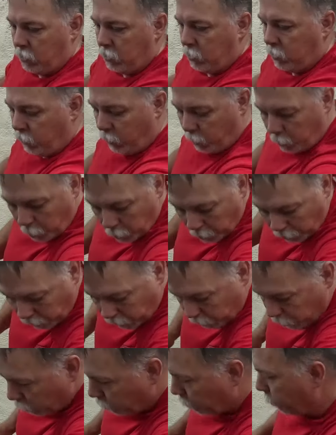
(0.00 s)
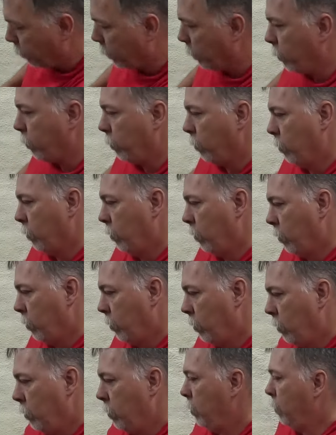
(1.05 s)
if I remember how to do reverse.
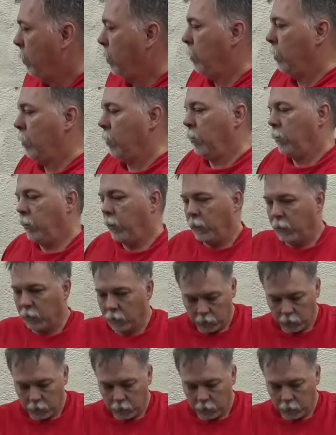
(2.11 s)
Okay,